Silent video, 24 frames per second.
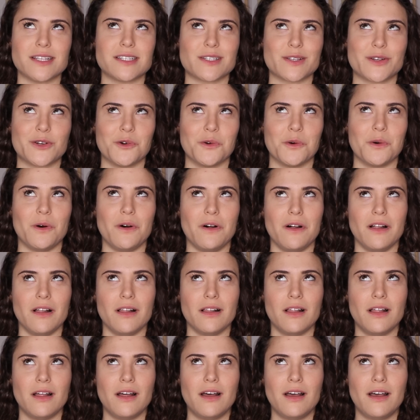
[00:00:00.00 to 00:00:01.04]

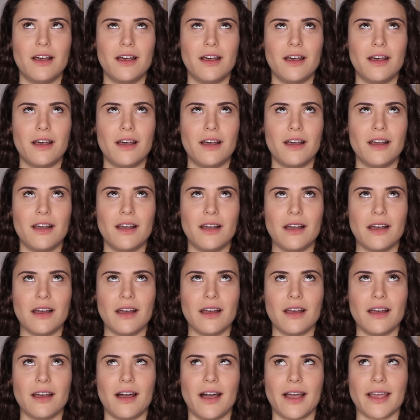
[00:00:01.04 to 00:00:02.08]
school.
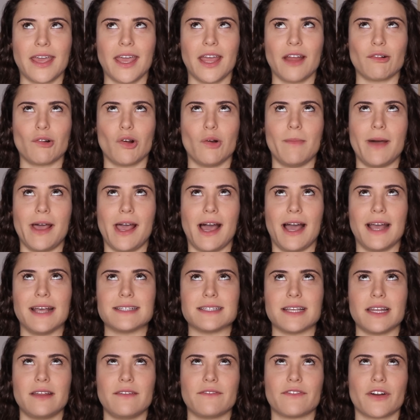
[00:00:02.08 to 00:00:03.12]
I can't roll my
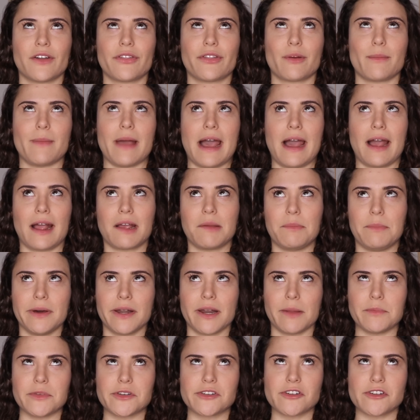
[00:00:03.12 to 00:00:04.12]
eyes any further back, but I'm